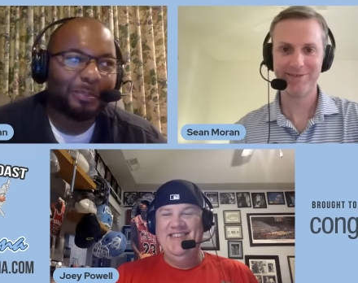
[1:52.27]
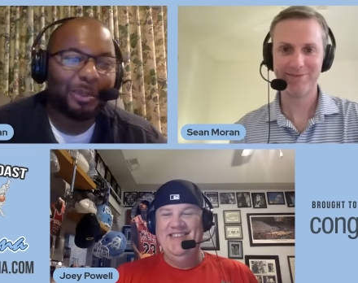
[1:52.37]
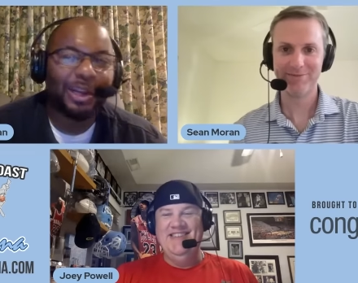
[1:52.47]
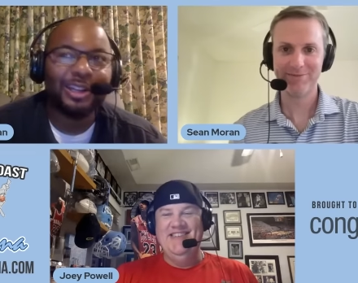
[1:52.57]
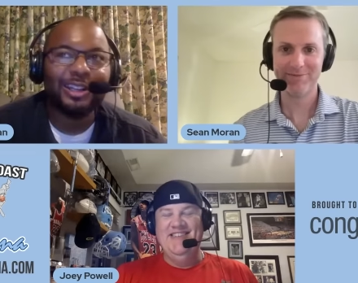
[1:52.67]

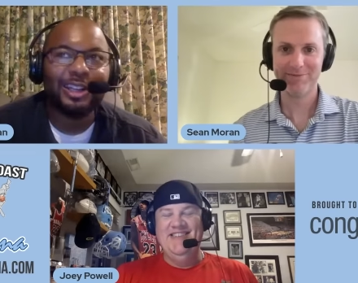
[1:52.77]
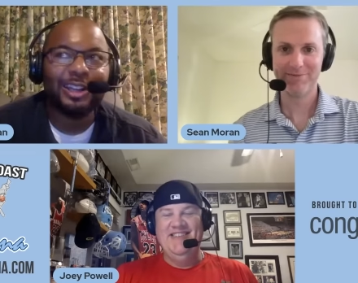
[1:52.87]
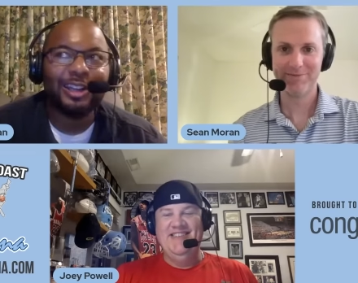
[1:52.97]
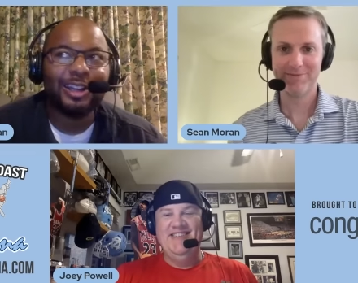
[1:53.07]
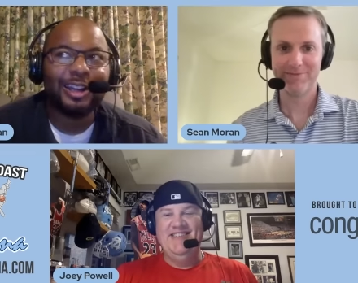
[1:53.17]
Speaker 1: But,
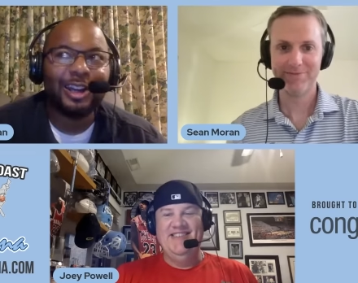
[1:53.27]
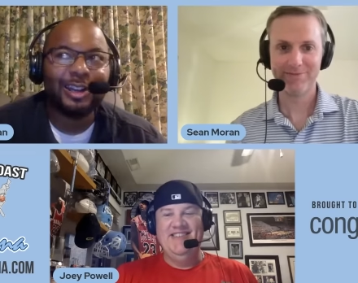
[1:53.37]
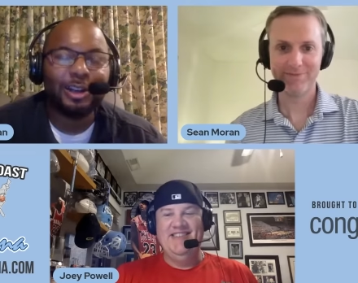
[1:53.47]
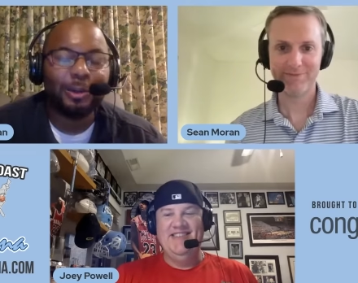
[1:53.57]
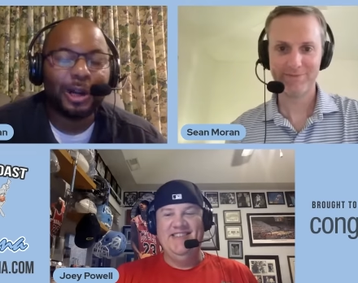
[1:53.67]

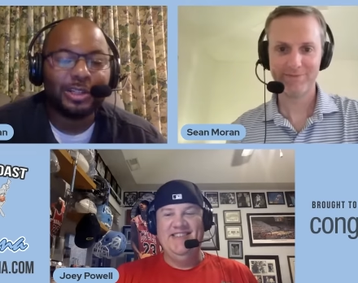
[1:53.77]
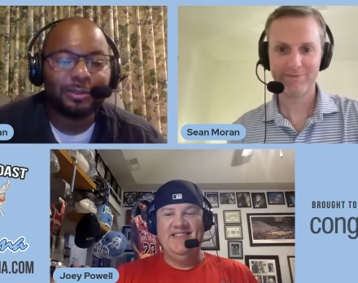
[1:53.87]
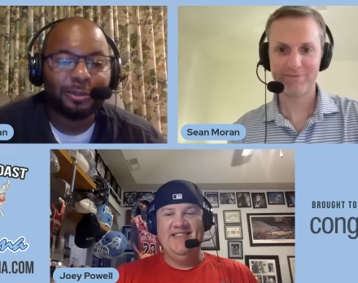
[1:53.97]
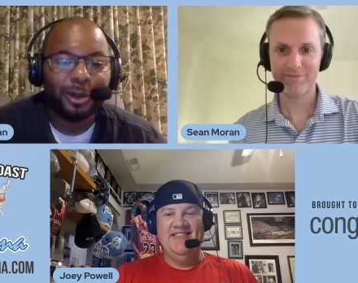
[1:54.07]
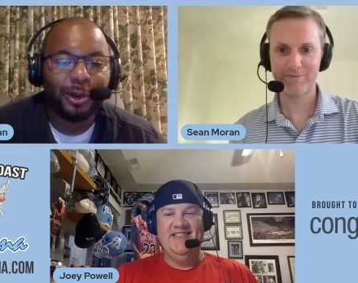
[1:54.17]
watching
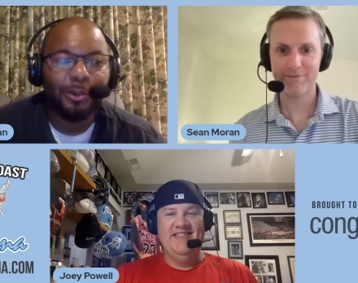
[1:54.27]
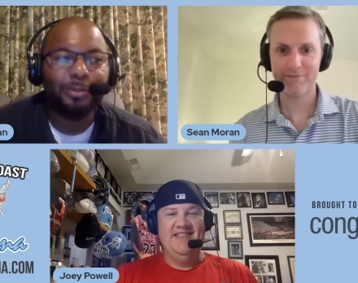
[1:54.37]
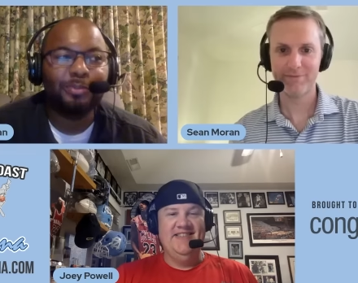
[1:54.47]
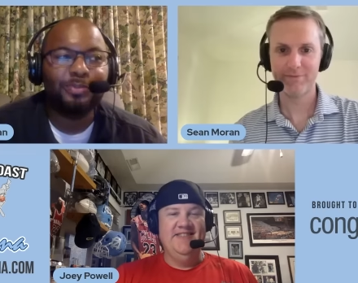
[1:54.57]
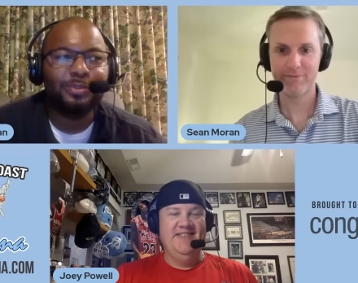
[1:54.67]
from
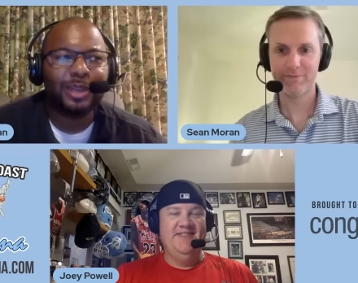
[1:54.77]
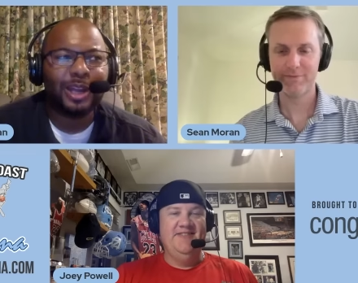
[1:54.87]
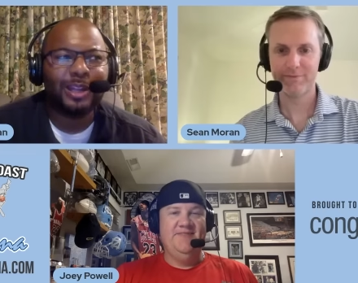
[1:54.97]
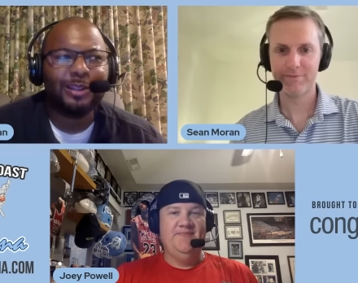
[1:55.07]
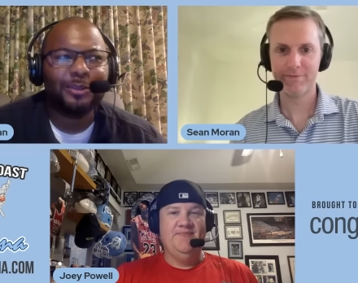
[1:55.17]
home,
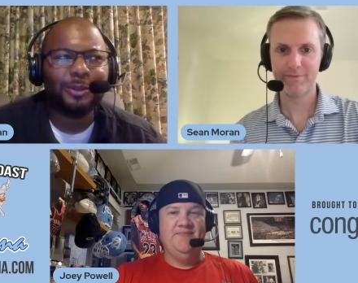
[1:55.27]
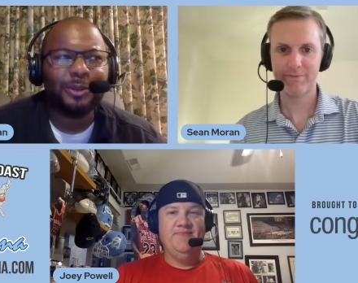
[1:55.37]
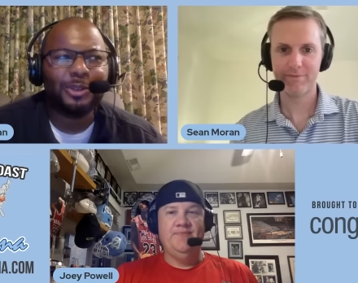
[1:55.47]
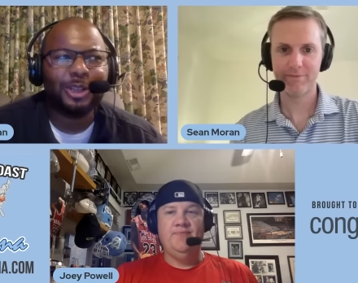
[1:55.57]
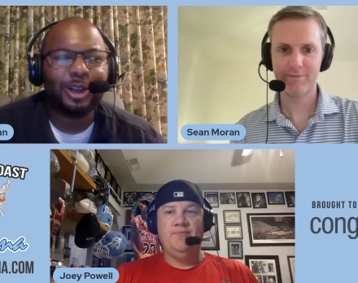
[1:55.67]
I think the
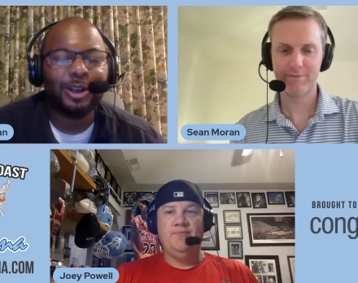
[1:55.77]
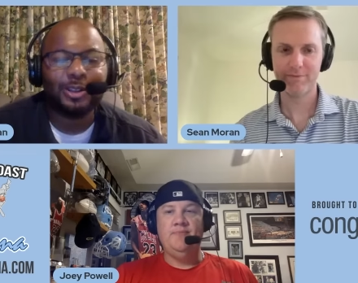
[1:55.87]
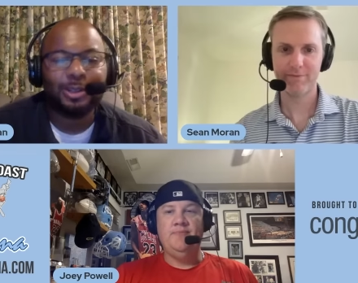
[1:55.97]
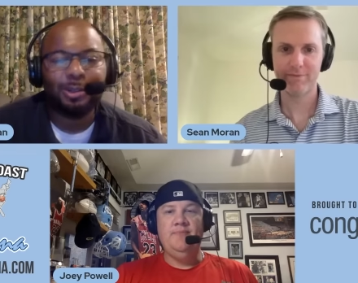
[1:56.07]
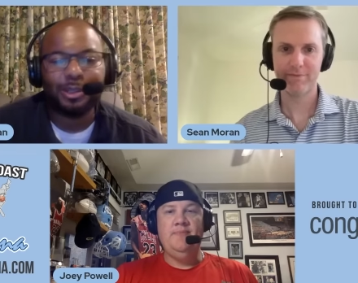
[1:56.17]
first thing,
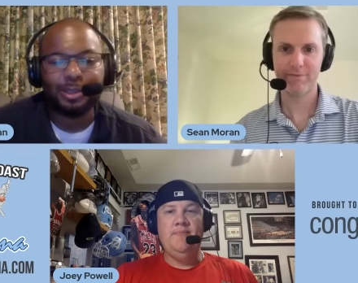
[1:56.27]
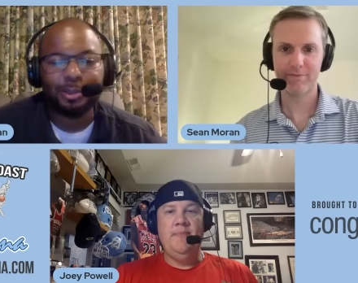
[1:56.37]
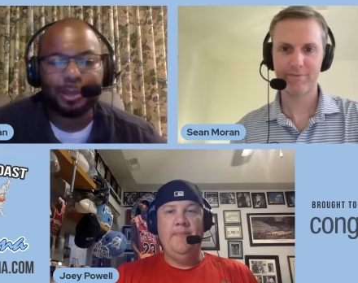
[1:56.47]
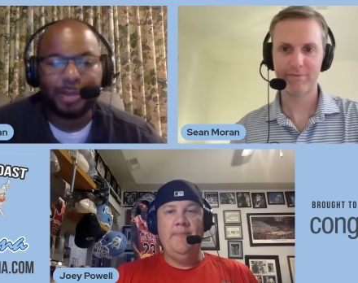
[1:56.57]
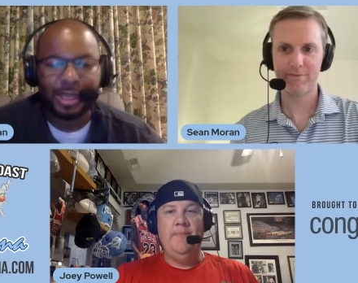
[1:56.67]
honestly, wasn't
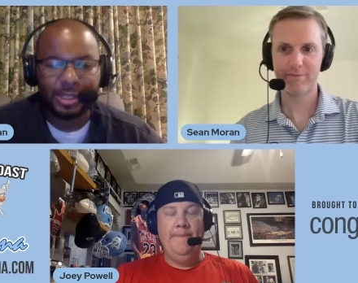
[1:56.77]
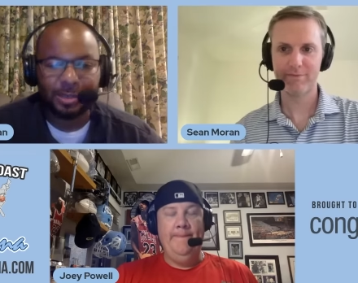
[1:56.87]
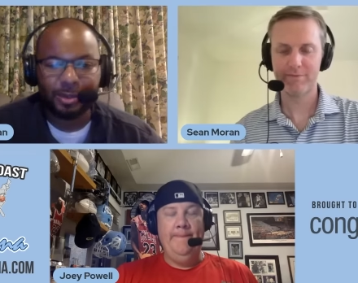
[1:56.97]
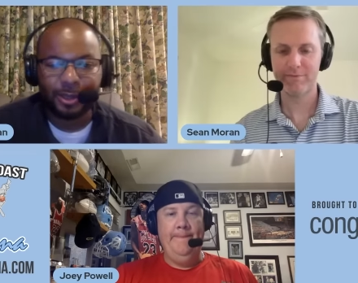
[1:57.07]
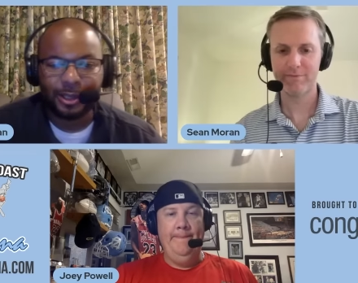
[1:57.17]
really
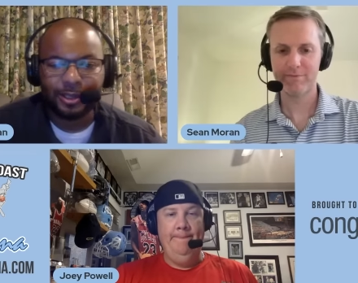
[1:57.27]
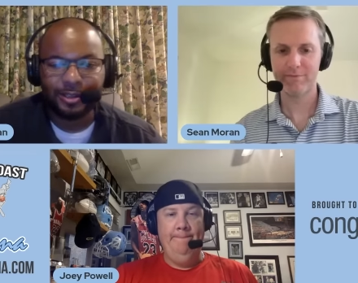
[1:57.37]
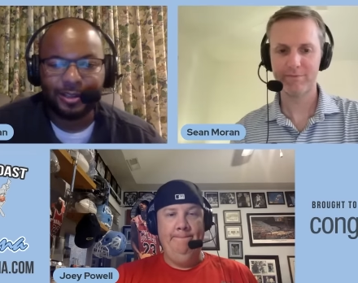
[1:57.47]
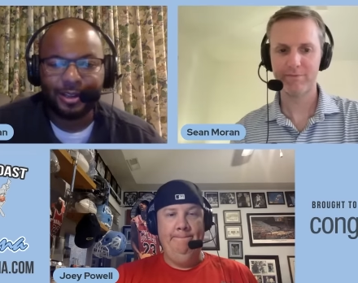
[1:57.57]
basketball related.